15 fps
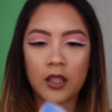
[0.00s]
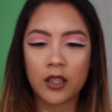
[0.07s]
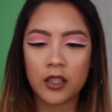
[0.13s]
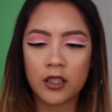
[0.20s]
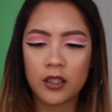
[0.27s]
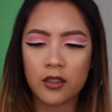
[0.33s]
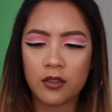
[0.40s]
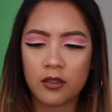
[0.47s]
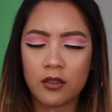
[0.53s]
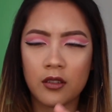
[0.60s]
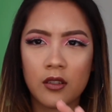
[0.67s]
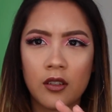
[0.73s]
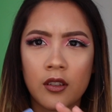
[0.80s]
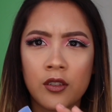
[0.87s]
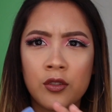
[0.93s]
It's
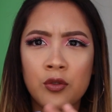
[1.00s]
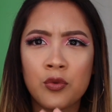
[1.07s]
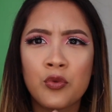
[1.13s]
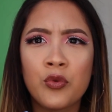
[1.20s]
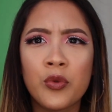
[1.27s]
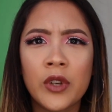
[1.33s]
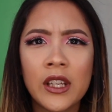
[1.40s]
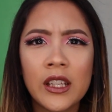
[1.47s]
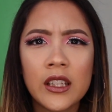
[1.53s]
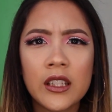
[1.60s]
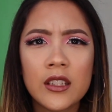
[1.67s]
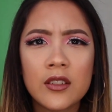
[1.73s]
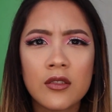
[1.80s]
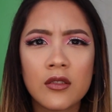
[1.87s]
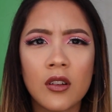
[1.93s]

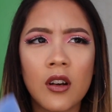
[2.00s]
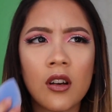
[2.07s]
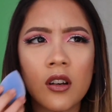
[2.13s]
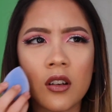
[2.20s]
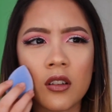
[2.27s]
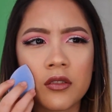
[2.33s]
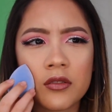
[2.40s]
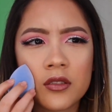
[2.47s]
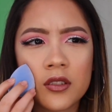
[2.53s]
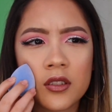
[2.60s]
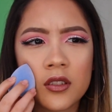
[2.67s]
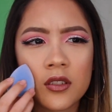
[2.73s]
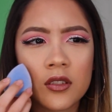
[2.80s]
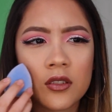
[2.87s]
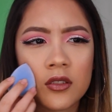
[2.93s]
really soft.
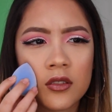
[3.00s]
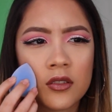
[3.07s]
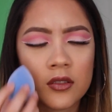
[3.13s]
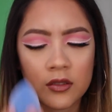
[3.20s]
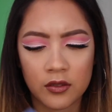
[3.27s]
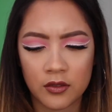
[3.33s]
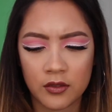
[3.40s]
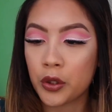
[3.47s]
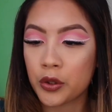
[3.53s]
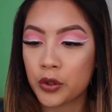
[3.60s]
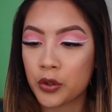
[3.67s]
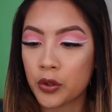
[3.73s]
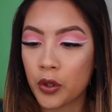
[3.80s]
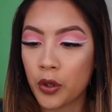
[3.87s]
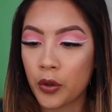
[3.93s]

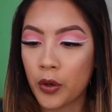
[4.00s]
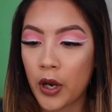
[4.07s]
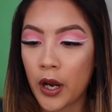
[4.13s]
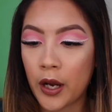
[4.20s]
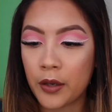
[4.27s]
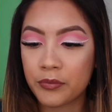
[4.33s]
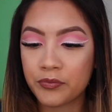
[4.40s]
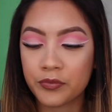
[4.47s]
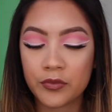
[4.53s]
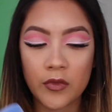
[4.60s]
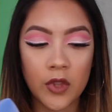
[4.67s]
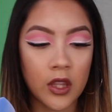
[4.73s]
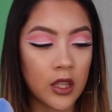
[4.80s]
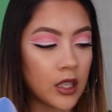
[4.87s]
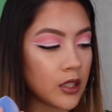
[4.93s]
So
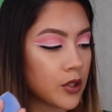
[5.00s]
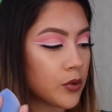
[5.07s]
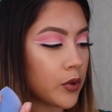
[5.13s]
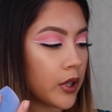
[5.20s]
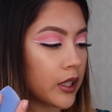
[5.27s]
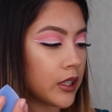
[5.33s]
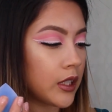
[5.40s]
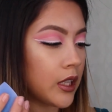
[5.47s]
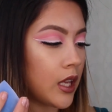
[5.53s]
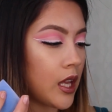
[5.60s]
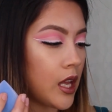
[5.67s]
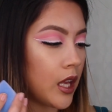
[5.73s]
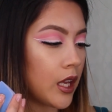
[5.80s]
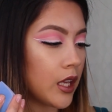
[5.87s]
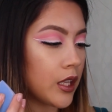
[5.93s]
this one
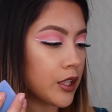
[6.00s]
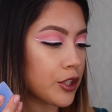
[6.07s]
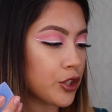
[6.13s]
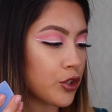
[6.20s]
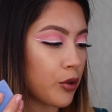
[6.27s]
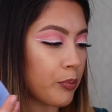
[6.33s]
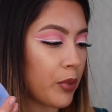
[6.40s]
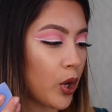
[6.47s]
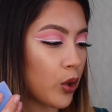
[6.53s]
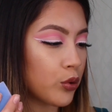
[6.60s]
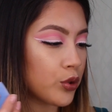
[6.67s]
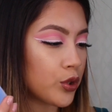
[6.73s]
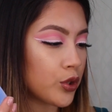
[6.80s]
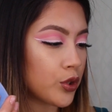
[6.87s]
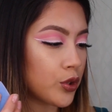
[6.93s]
is
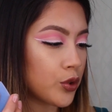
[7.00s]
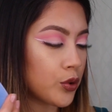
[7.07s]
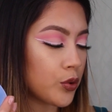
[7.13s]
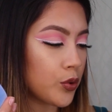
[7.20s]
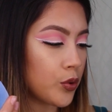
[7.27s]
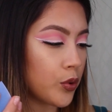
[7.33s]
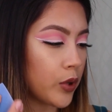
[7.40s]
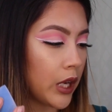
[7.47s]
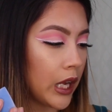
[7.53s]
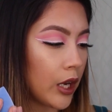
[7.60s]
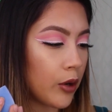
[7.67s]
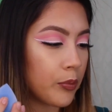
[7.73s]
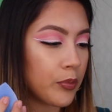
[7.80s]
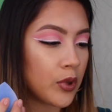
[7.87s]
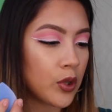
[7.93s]
supposed to
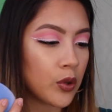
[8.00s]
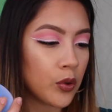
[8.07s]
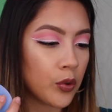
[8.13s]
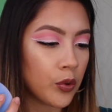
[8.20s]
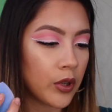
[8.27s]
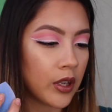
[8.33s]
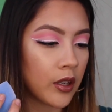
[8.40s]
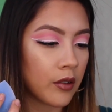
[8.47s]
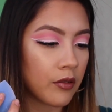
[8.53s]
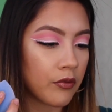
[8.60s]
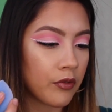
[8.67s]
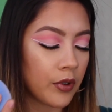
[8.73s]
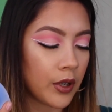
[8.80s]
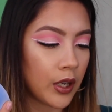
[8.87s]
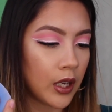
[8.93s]
help you
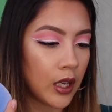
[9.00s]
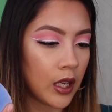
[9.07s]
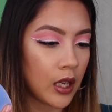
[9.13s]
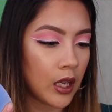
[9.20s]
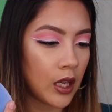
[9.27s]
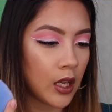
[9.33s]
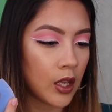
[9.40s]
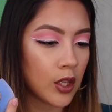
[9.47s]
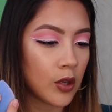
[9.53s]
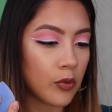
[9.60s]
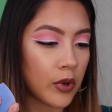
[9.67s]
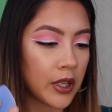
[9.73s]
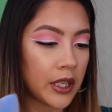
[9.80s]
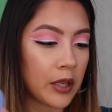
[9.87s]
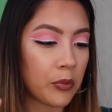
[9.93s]
if you
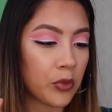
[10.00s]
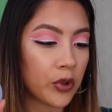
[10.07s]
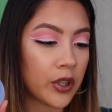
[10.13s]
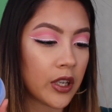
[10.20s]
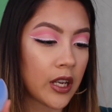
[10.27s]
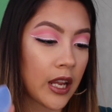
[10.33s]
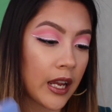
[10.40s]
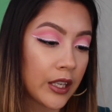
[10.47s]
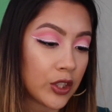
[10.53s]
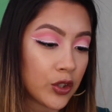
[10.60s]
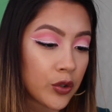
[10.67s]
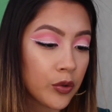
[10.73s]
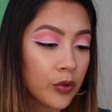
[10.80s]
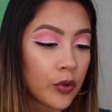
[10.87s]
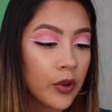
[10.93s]
want a more
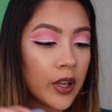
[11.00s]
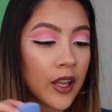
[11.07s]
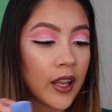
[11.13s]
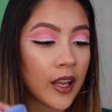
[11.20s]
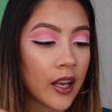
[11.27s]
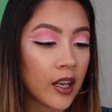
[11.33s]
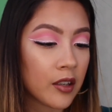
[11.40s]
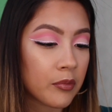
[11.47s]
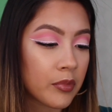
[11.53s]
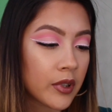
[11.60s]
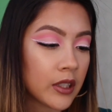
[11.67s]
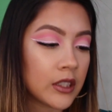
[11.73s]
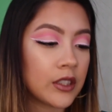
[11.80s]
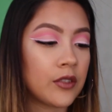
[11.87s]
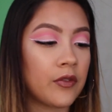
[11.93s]
natural
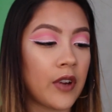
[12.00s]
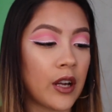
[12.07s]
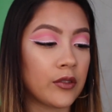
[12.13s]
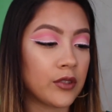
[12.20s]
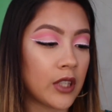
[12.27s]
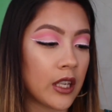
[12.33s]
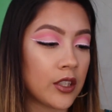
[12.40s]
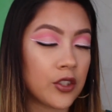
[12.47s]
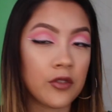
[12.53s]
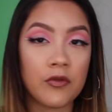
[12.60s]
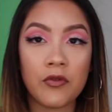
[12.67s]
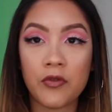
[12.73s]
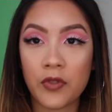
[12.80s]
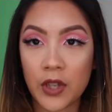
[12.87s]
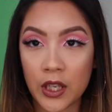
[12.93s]
airbrushed
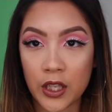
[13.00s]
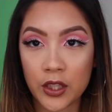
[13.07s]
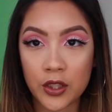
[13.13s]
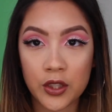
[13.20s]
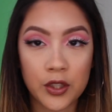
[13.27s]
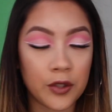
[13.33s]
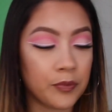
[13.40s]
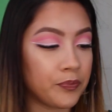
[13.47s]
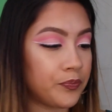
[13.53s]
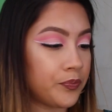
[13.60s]
foundation finish.